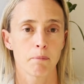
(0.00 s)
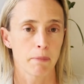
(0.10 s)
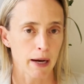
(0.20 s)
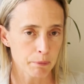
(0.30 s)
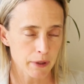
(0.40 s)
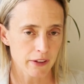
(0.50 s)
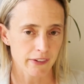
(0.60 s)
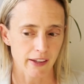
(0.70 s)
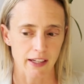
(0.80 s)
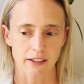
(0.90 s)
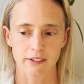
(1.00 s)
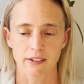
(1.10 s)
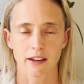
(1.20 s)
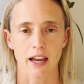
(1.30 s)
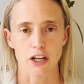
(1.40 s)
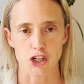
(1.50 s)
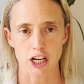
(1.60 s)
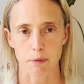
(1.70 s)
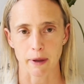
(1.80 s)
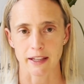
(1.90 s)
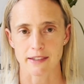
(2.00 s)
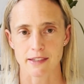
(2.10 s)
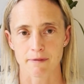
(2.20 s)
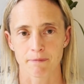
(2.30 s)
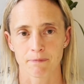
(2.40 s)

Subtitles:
pumpkin seeds, and chickpeas.